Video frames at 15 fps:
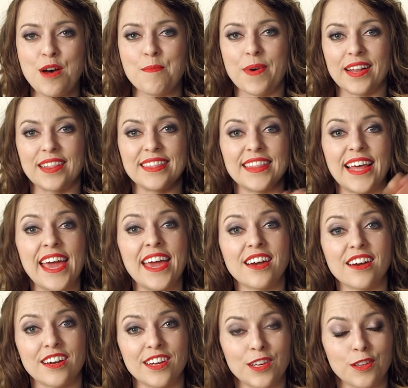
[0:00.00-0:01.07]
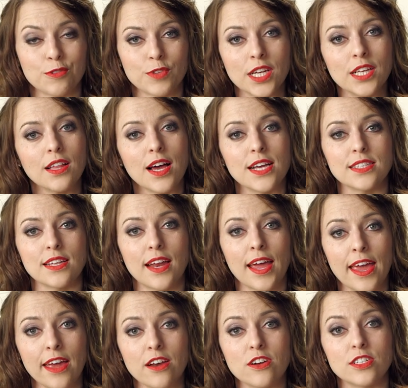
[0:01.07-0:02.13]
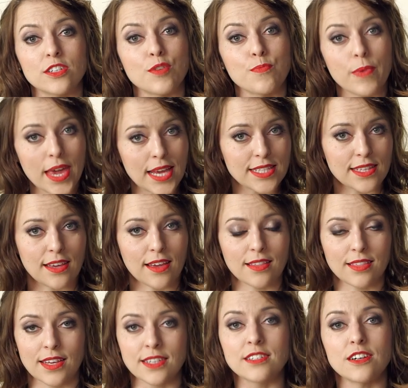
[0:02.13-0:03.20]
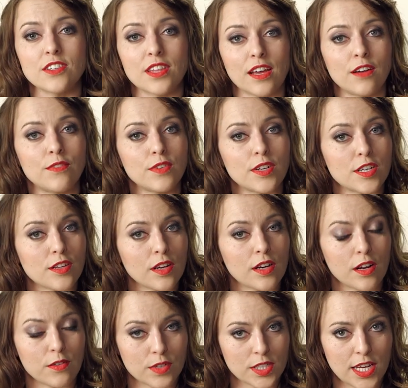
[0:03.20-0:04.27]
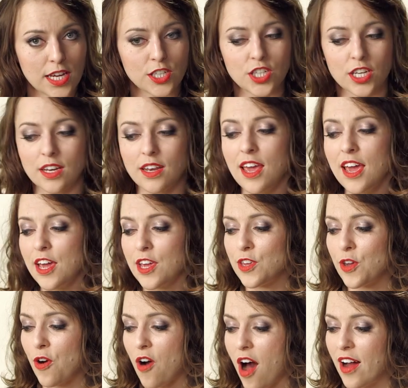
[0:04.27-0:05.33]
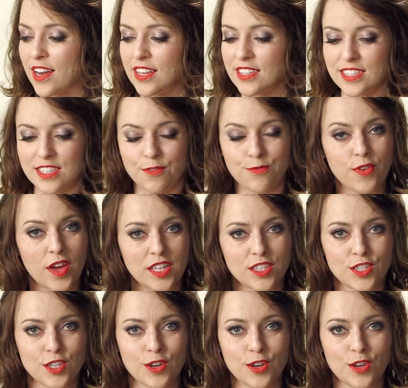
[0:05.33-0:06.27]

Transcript: but later you'll realize that haters are amazing they start the conver conversation your audience defends